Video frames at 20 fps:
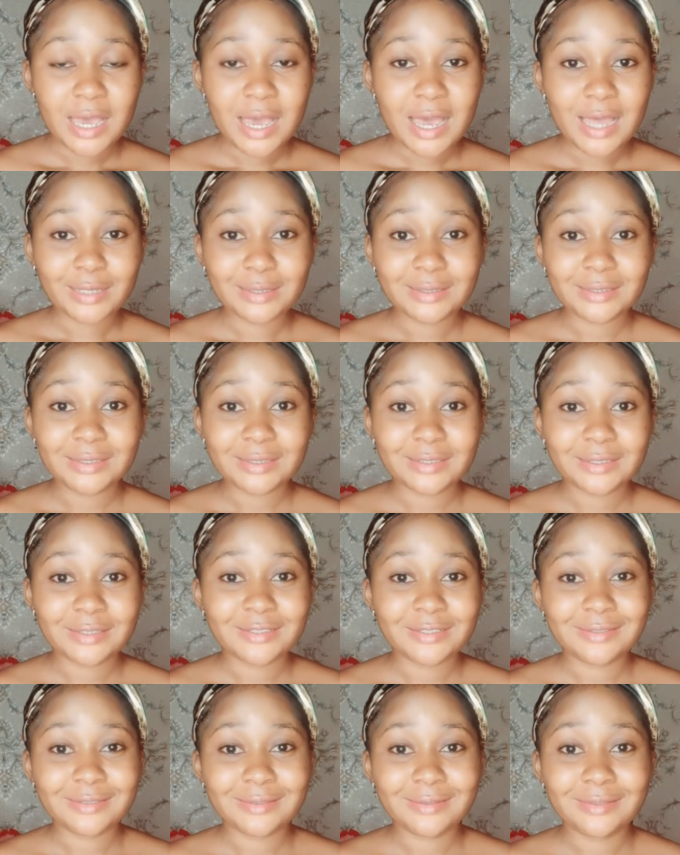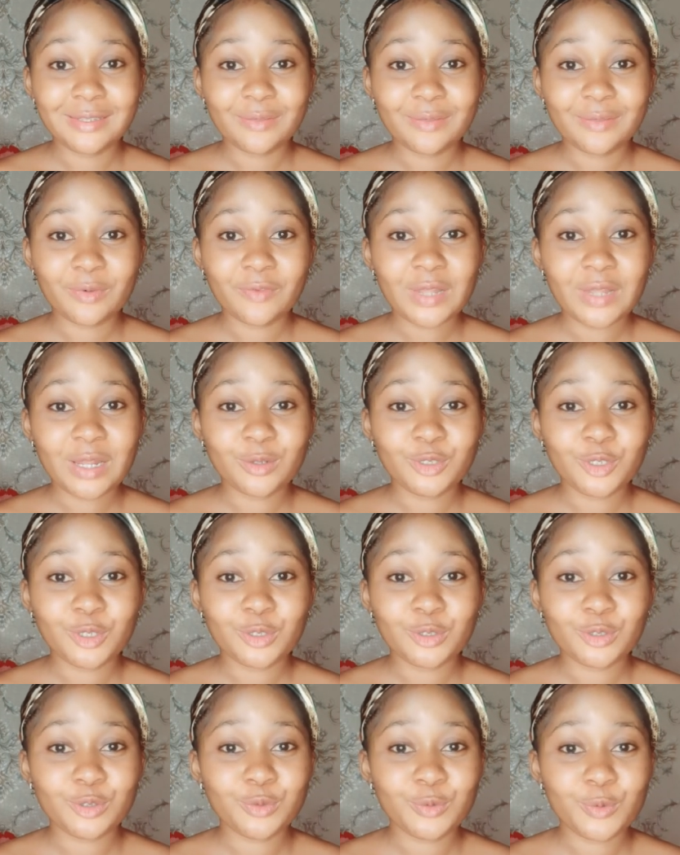And the name of that lotion
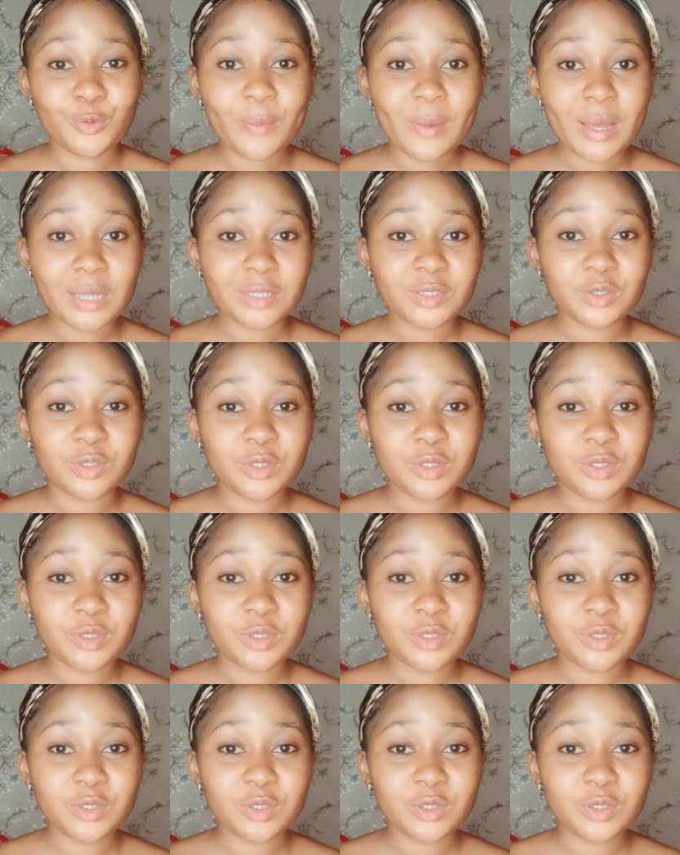is No Max.